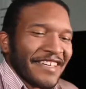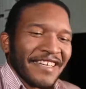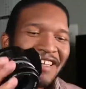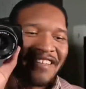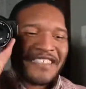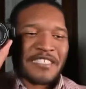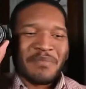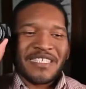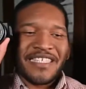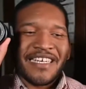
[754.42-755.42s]
And this
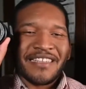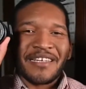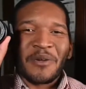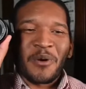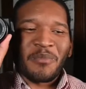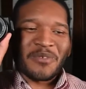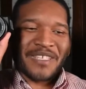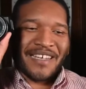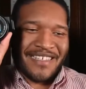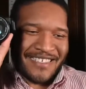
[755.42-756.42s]
makes your head look normal
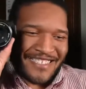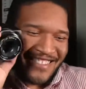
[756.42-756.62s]
size.